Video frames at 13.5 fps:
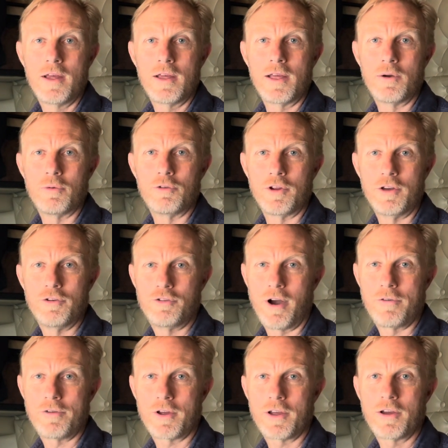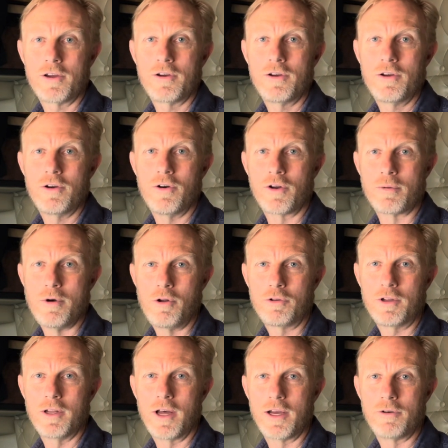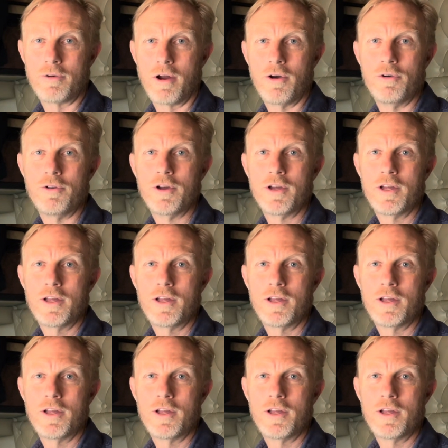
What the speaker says: It was in traffic on a multi-lane road,